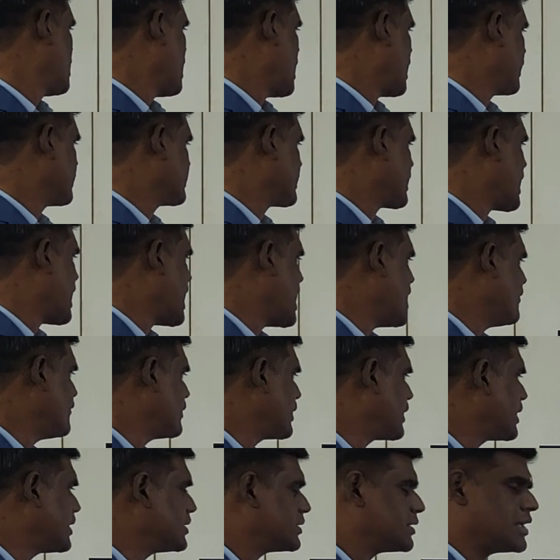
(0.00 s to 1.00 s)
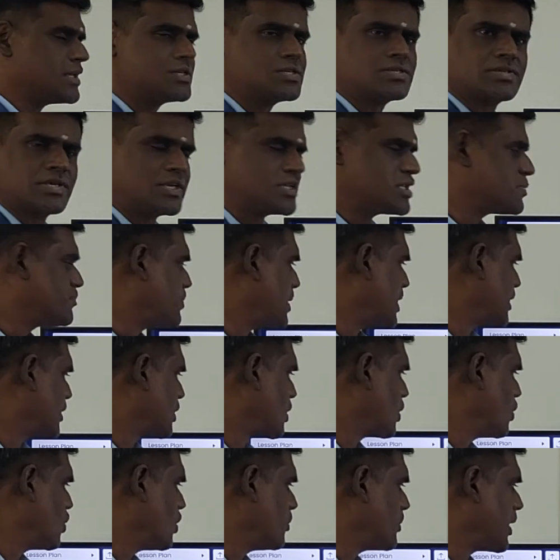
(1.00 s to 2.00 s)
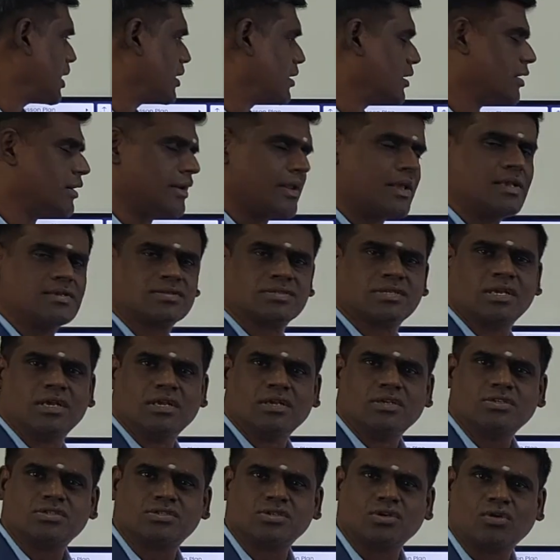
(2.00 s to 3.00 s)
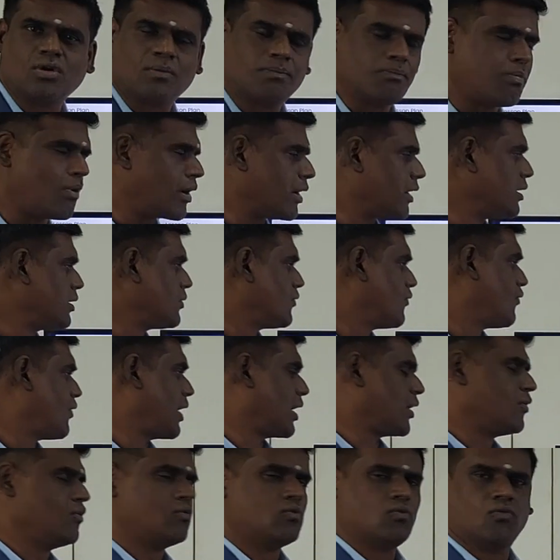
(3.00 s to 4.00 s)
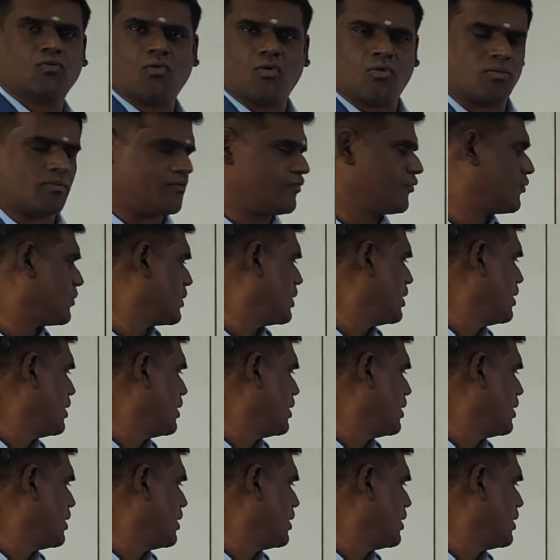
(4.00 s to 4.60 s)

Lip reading: and the average resistance per kilometer is 0.5 ohm.